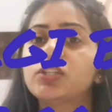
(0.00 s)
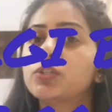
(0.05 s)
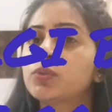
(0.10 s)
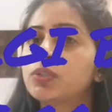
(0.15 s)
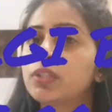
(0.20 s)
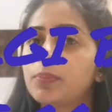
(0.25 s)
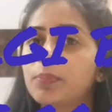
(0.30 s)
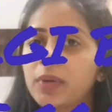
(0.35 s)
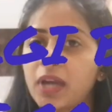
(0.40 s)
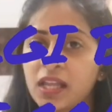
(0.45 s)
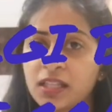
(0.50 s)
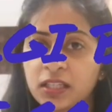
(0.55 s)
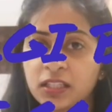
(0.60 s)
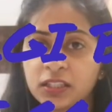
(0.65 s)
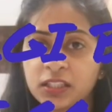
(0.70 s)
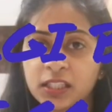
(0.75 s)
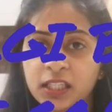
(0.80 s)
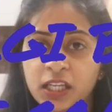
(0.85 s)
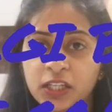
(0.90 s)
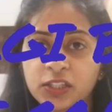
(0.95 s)
to the
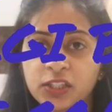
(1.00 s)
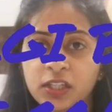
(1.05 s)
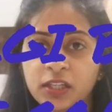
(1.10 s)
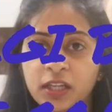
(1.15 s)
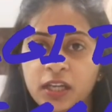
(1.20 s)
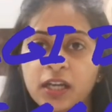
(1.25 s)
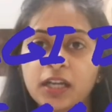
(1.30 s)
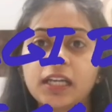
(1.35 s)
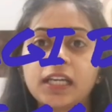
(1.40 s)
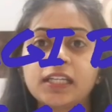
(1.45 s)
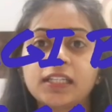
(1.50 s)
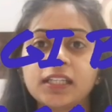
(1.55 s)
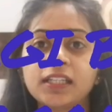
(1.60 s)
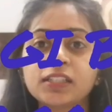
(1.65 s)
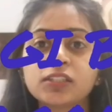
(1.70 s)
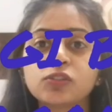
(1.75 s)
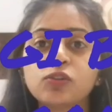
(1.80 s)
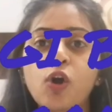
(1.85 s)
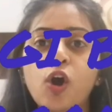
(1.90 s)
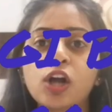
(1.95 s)
pronunciation here. It
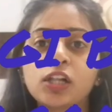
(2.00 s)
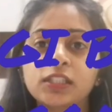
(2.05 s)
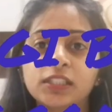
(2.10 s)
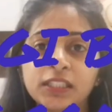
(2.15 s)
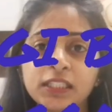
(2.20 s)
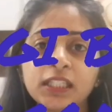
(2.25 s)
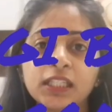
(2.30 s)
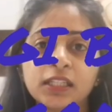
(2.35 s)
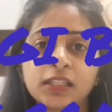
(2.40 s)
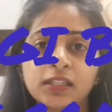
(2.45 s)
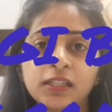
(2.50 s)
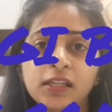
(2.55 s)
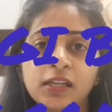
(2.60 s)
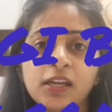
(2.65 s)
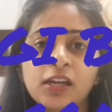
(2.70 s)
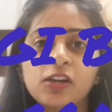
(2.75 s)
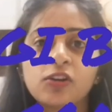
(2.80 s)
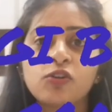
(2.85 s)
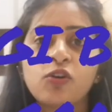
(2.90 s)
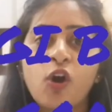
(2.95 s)
is Golgi.
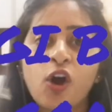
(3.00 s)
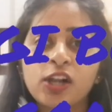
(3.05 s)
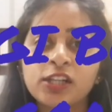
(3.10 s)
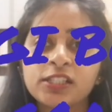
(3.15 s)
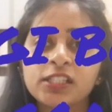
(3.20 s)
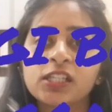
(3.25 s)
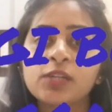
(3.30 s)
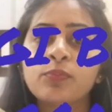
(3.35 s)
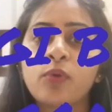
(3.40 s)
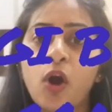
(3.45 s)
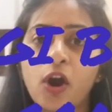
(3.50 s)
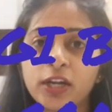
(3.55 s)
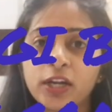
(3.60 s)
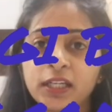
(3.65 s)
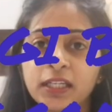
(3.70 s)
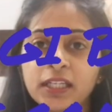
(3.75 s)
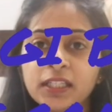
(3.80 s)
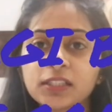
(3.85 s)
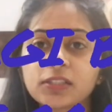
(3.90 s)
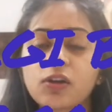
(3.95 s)
Golgi
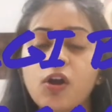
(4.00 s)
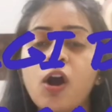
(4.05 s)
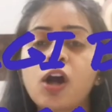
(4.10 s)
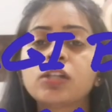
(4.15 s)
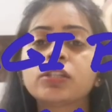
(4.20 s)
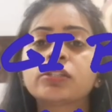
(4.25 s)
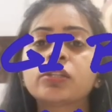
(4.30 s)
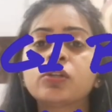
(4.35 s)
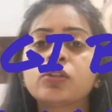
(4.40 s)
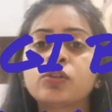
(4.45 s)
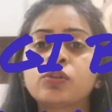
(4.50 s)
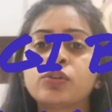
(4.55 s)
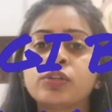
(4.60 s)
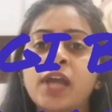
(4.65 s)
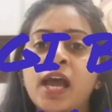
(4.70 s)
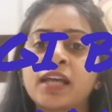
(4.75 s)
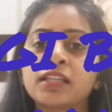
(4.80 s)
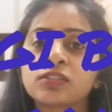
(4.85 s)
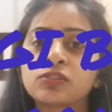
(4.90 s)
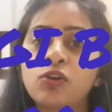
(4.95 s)
bodies, also known
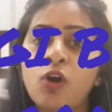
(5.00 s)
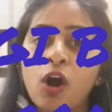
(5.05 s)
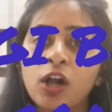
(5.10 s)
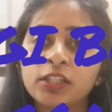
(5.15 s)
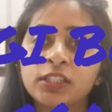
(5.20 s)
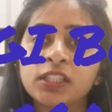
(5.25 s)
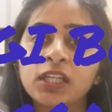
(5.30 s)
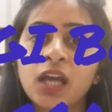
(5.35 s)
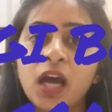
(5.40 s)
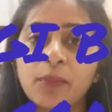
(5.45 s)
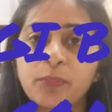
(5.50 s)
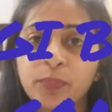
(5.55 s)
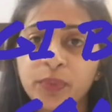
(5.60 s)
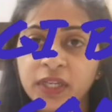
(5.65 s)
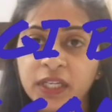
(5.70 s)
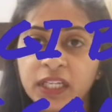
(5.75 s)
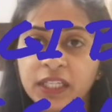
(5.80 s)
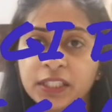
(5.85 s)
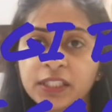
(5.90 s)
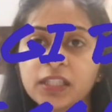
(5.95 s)
as Golgi
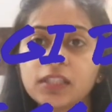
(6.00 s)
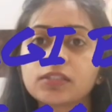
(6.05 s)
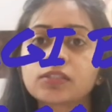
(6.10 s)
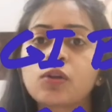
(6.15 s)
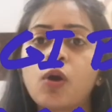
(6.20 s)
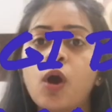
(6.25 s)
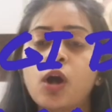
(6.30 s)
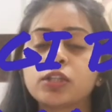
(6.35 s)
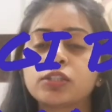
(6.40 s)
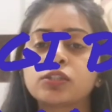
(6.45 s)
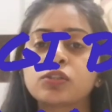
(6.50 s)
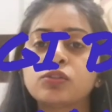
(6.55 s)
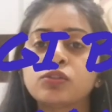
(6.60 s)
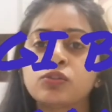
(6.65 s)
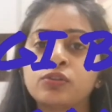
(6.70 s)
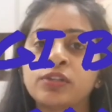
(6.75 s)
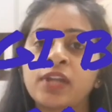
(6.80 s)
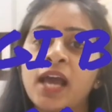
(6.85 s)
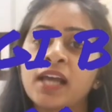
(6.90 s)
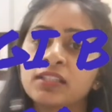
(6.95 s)
apparatus, also
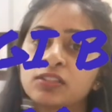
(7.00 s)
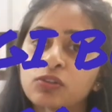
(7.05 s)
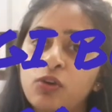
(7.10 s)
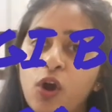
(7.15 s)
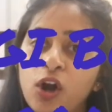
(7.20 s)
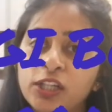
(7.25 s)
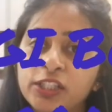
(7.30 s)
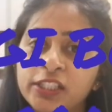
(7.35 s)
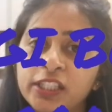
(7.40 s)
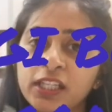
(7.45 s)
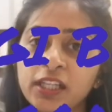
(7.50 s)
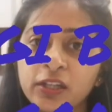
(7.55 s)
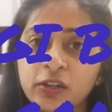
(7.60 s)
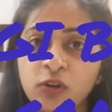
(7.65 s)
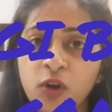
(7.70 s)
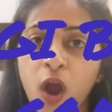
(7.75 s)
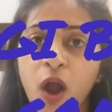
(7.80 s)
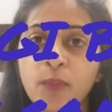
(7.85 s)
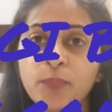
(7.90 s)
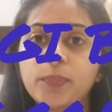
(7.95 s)
known as Golgi
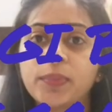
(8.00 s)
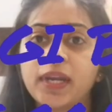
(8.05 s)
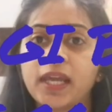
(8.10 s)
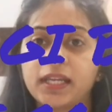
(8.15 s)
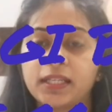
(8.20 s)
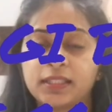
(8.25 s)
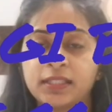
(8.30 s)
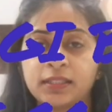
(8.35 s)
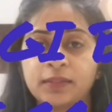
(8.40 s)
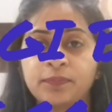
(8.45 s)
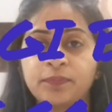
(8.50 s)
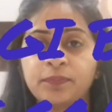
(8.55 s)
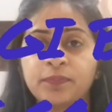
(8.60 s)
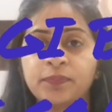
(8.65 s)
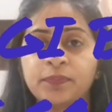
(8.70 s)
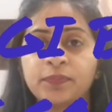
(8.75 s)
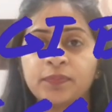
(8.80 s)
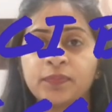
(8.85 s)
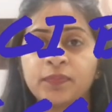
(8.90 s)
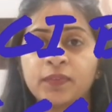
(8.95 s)
complex.
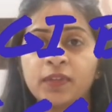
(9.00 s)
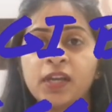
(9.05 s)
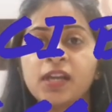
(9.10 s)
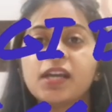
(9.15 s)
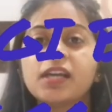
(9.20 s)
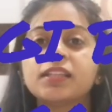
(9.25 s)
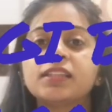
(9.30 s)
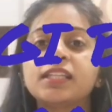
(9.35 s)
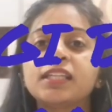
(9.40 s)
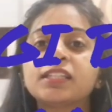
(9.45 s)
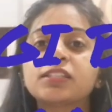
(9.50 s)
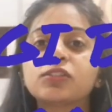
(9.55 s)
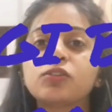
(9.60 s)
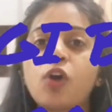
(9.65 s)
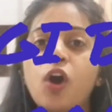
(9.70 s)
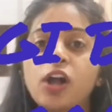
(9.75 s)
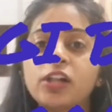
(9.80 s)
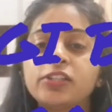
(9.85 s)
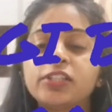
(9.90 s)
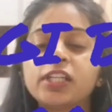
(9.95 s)
These
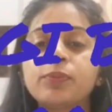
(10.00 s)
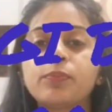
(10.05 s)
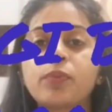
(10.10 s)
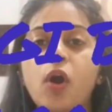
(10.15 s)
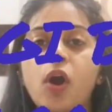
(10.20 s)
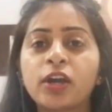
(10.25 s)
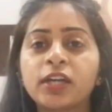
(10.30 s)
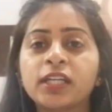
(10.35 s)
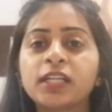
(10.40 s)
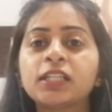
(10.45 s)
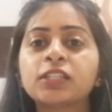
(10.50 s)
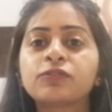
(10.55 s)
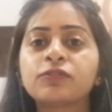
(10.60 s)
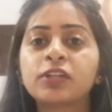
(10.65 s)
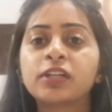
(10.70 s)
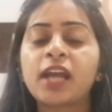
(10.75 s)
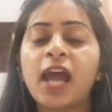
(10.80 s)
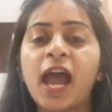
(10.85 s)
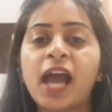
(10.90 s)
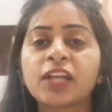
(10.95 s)
Golgi bodies
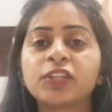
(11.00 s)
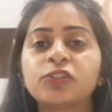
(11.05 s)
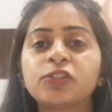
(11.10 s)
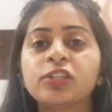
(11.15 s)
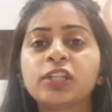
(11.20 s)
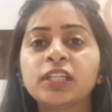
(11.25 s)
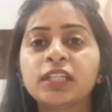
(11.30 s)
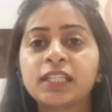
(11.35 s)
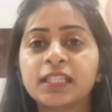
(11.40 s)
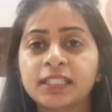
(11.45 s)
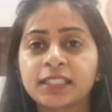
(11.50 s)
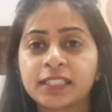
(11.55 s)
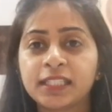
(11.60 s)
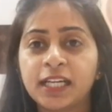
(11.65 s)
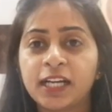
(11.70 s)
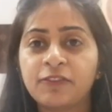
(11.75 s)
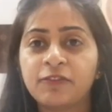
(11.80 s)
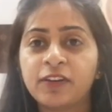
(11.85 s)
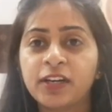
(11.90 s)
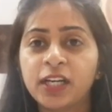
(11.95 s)
were actually
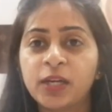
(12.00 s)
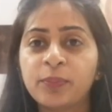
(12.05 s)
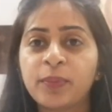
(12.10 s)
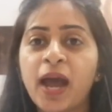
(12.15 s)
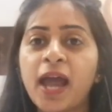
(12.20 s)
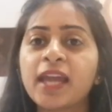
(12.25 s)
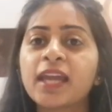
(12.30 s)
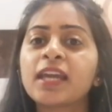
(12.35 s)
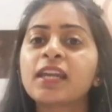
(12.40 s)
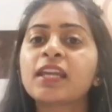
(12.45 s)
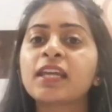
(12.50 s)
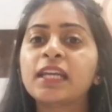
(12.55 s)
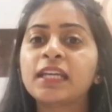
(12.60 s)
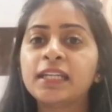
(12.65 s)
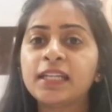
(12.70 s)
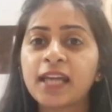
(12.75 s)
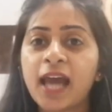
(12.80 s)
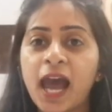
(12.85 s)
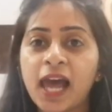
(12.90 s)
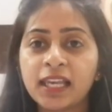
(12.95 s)
discovered by an
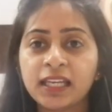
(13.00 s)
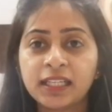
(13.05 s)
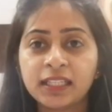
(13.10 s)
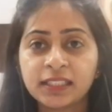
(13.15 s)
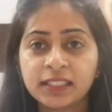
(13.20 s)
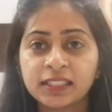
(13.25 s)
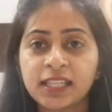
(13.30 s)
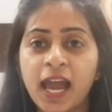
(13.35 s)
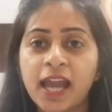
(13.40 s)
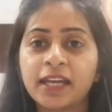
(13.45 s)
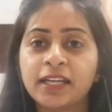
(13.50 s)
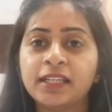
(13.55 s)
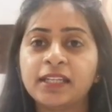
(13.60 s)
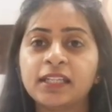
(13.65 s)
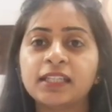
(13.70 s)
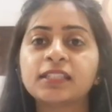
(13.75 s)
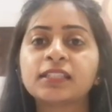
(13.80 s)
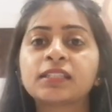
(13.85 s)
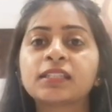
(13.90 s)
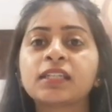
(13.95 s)
Italian
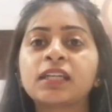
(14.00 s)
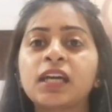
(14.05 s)
scientist,